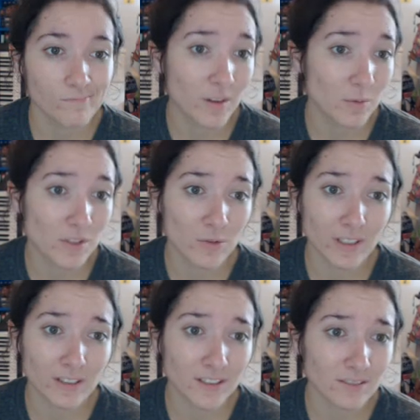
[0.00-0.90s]
it was
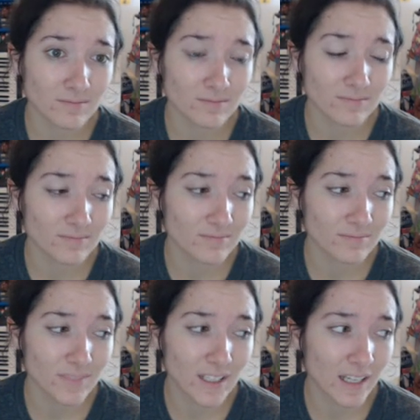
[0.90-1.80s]
quick
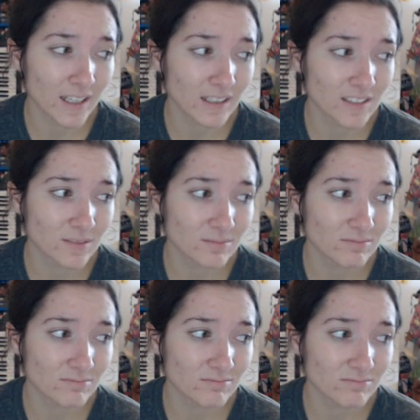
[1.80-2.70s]
and
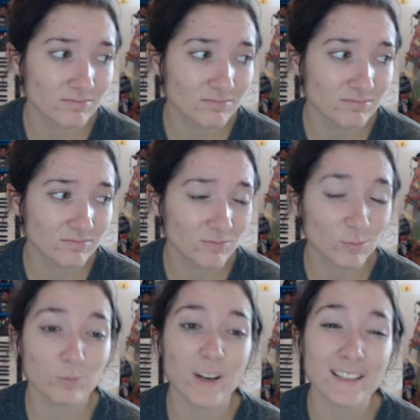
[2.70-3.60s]

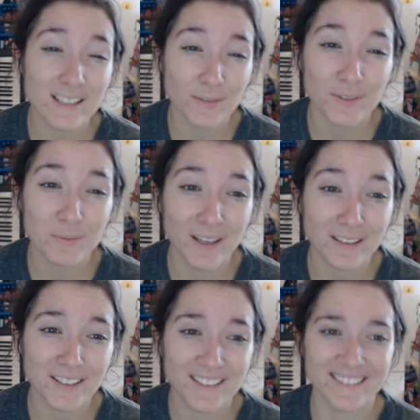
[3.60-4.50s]
relatively
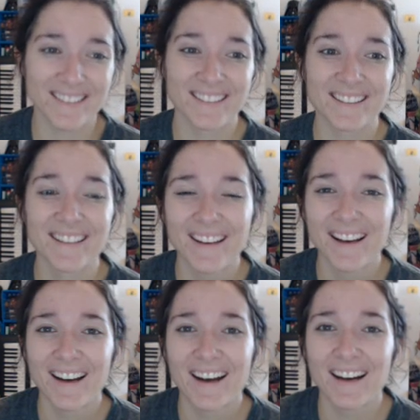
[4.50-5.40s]
painless.
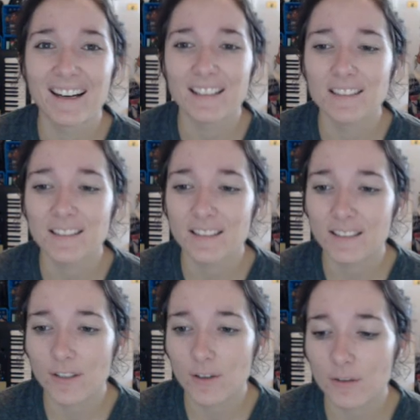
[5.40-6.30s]

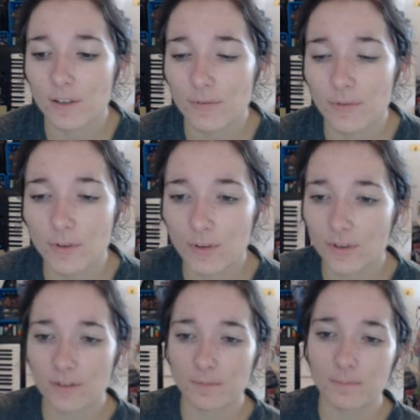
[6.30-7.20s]
So if you're